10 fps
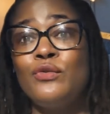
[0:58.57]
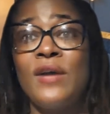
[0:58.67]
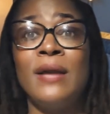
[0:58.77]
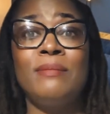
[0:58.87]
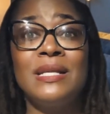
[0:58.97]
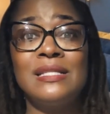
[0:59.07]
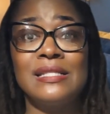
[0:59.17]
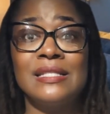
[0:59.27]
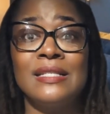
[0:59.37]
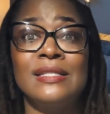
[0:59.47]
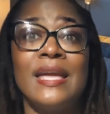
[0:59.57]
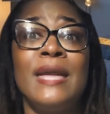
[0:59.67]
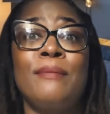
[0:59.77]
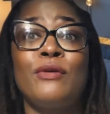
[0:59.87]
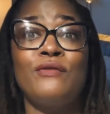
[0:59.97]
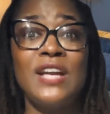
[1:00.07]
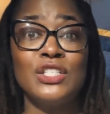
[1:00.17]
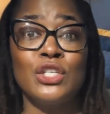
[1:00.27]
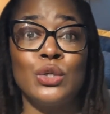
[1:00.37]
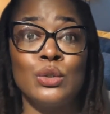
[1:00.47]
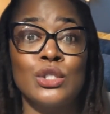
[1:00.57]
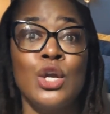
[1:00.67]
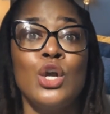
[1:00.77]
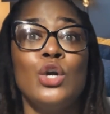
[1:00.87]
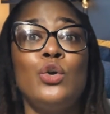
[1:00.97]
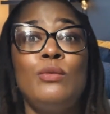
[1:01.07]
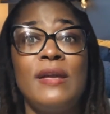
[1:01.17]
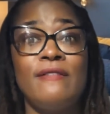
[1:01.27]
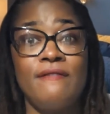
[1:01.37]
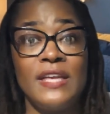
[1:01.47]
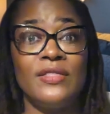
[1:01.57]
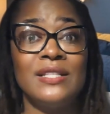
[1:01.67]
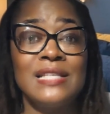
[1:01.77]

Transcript: you find businesses and professionals who may fit the